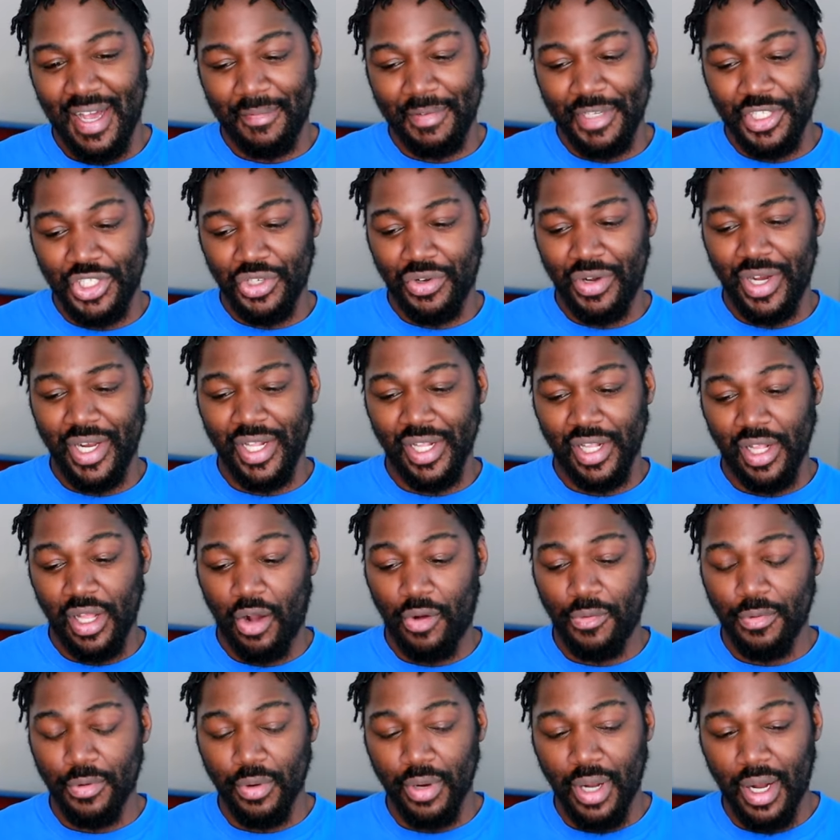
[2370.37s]
I'm enjoying it.
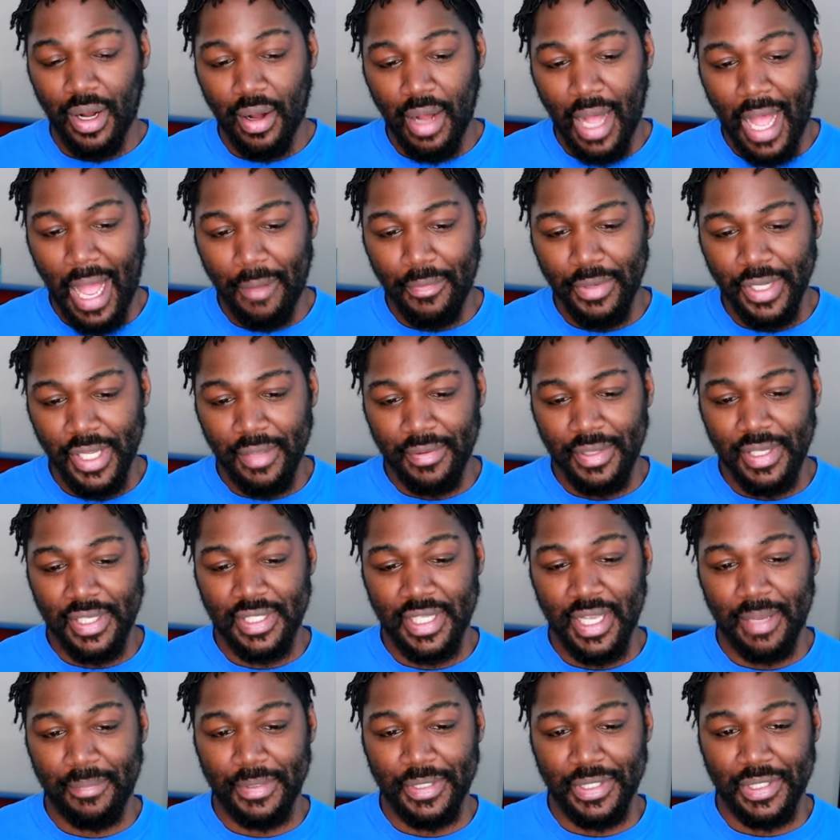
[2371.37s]
Overall, I would give
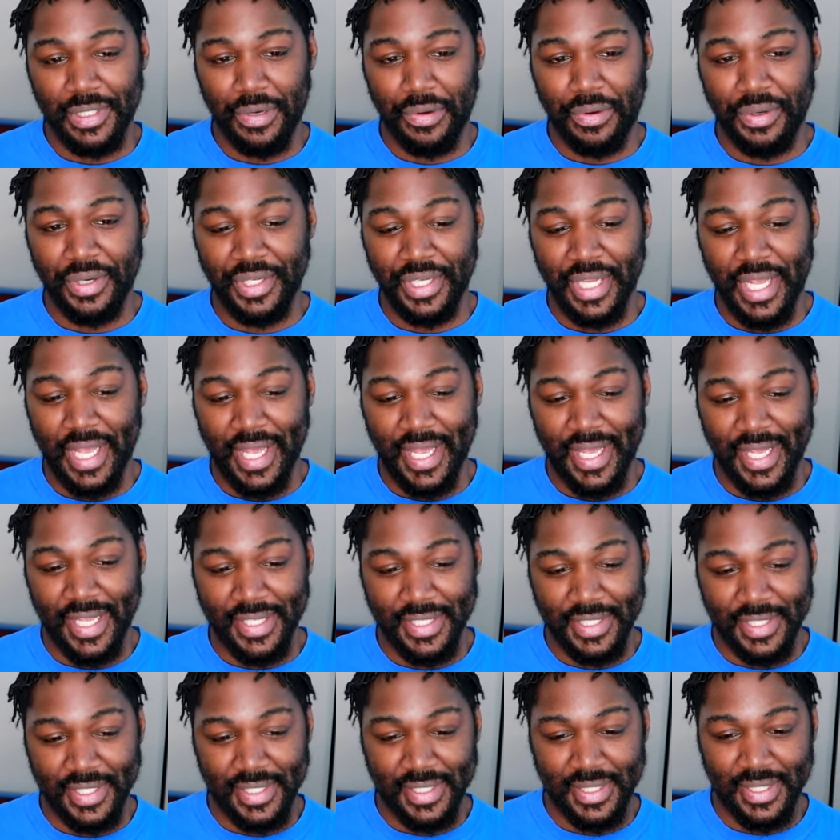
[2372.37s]
this episode an
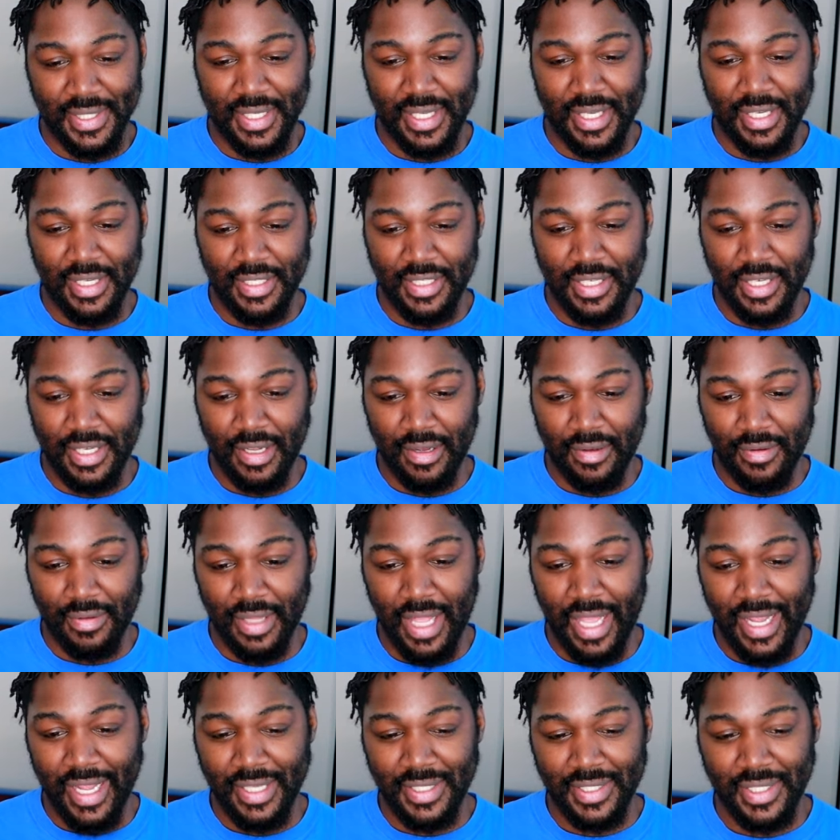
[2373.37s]
S. Uh, you know,
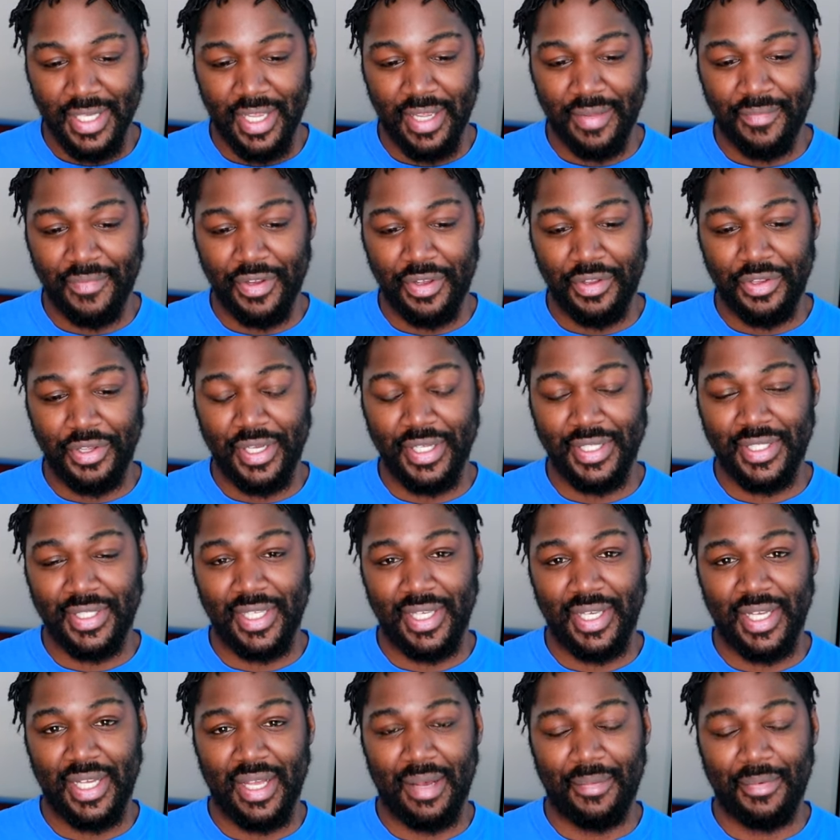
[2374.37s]
like I say, even though you can
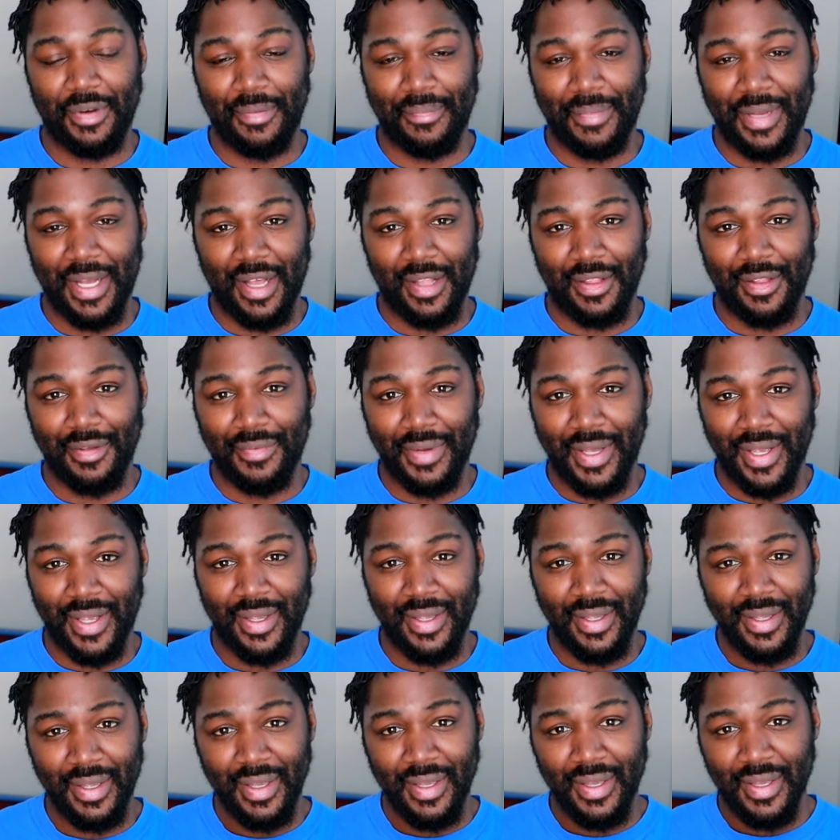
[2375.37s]
see it coming a mile
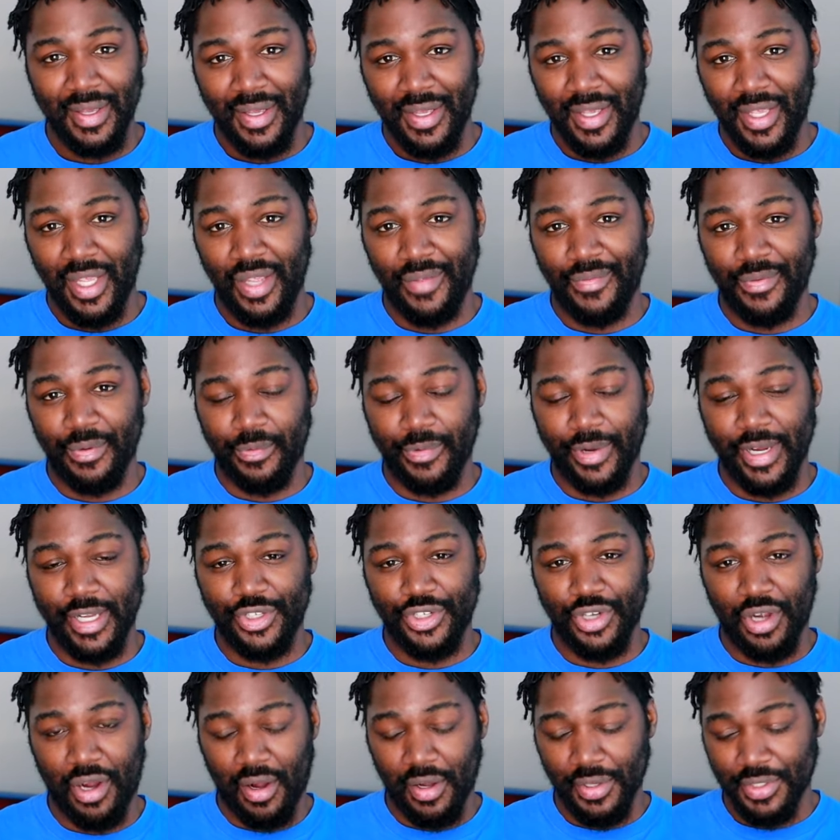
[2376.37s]
away, even
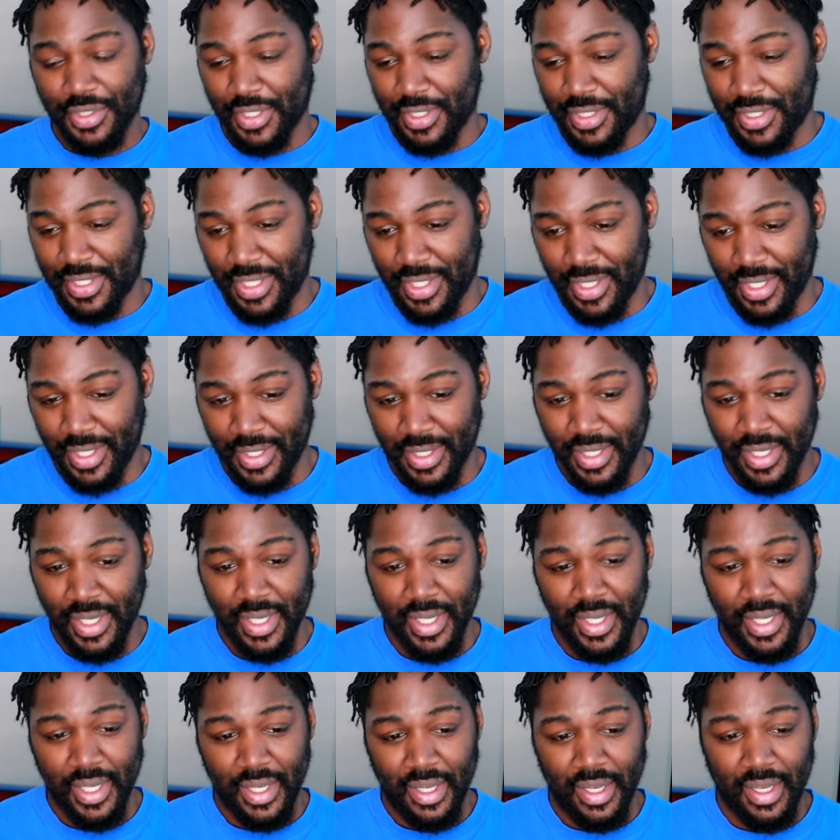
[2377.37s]
Ray Charles could see it.
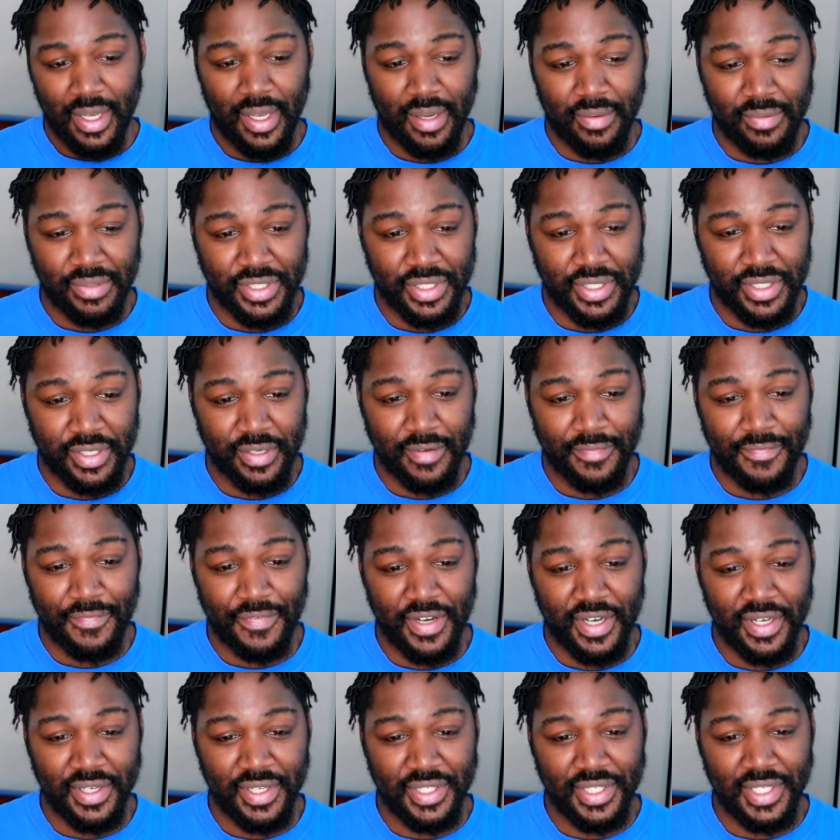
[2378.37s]
It was still
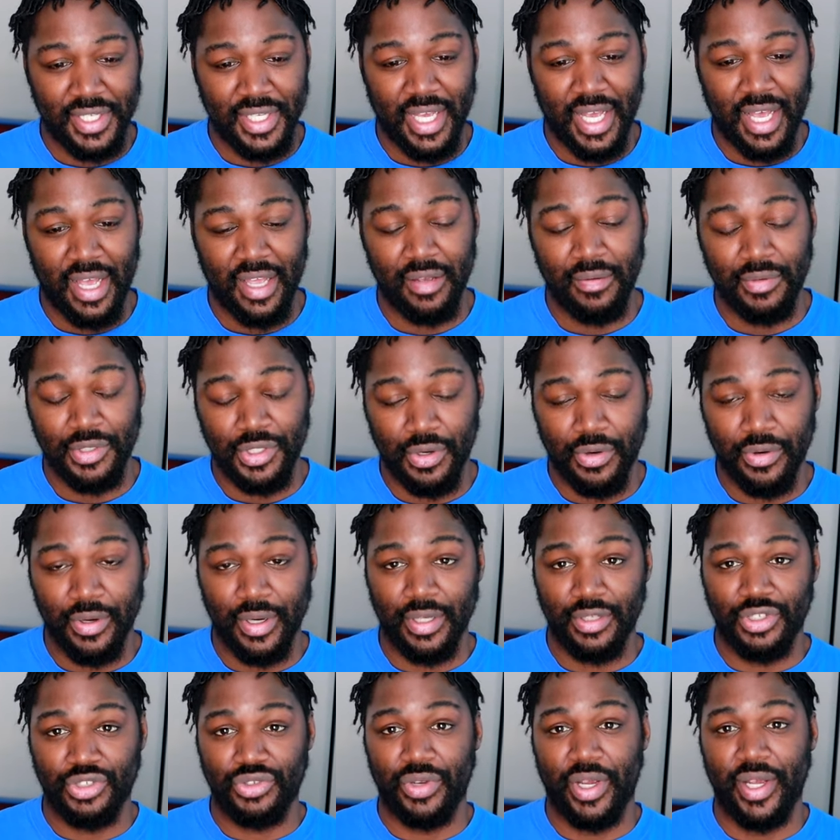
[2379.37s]
fun to see how it was
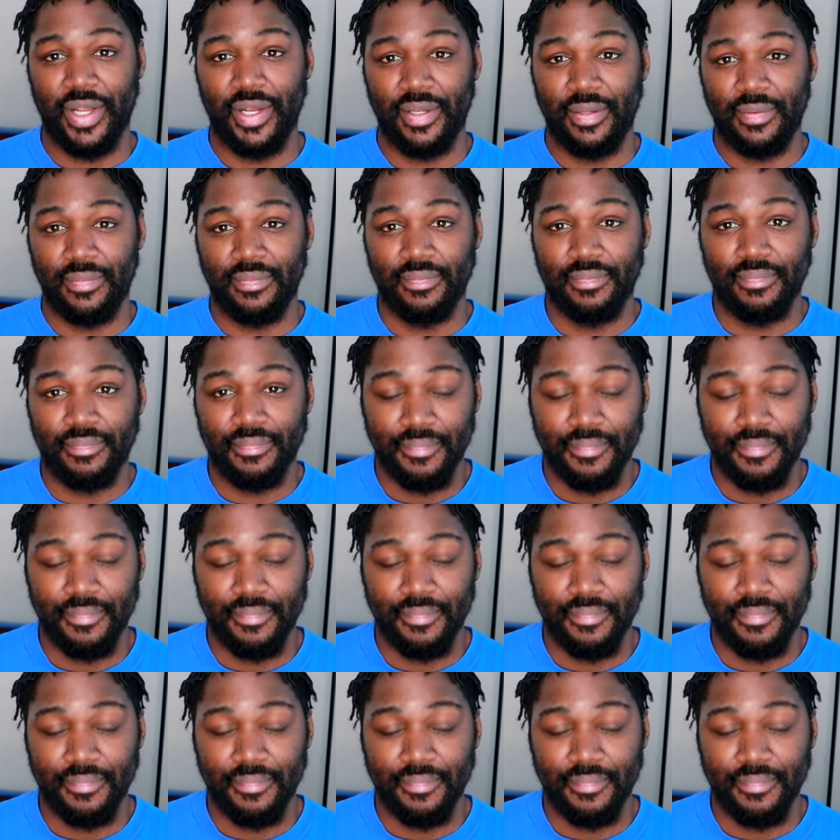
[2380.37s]
orchestrated.